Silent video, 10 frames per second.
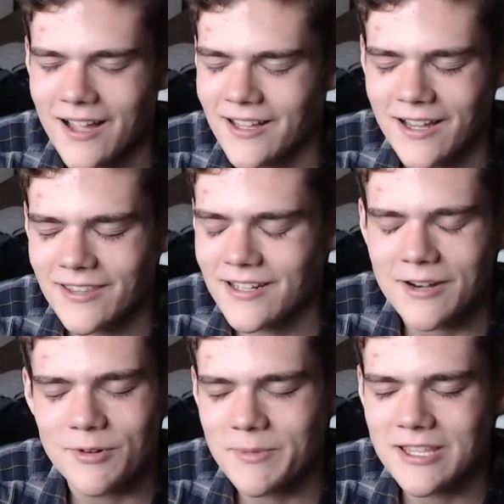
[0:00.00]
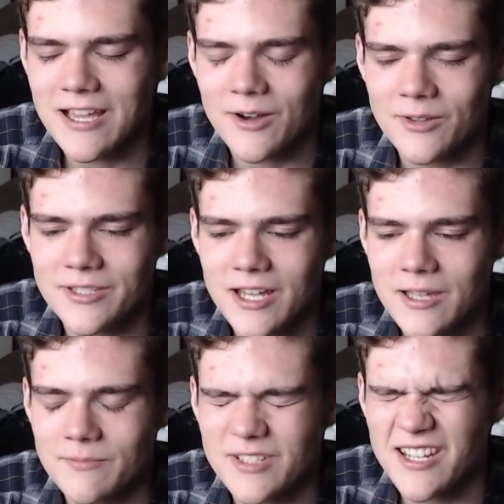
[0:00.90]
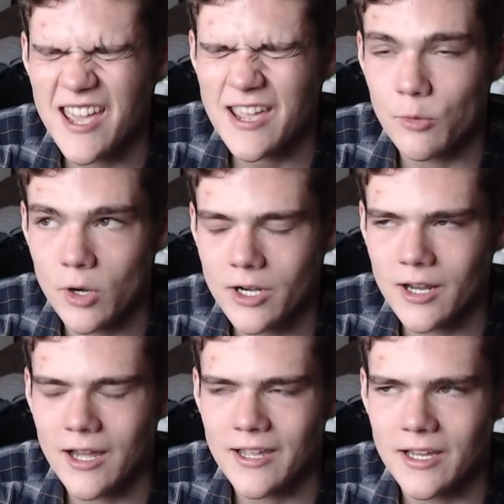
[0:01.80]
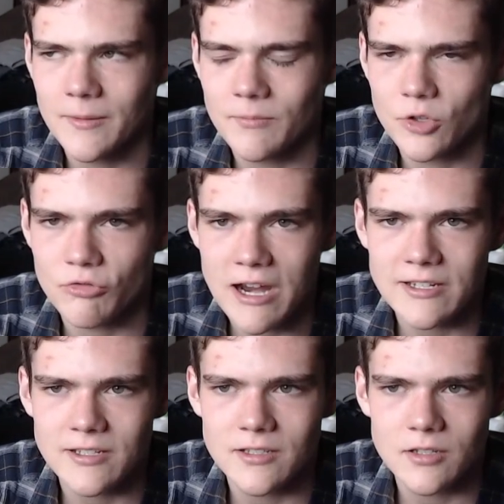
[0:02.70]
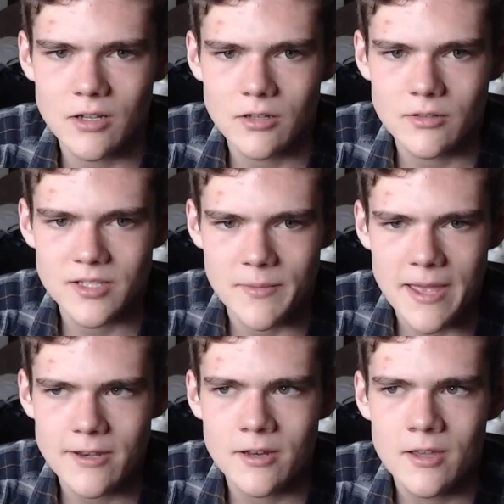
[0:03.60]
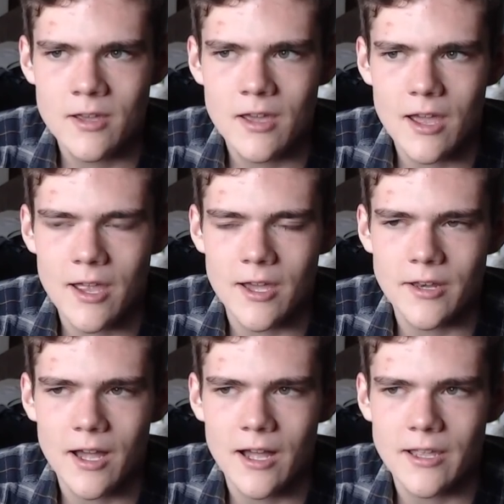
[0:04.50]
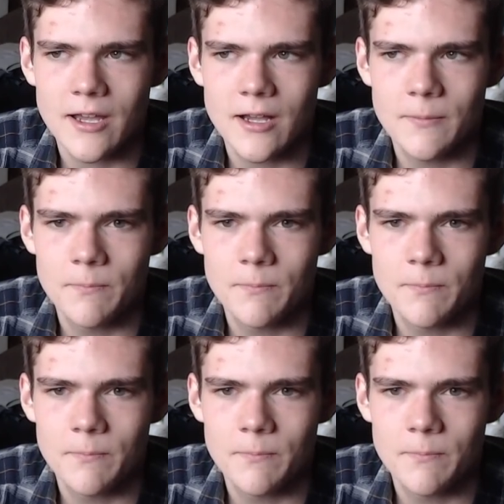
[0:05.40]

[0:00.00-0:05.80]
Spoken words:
I think I repeat that all the time. Today at work, I grinded cement, and I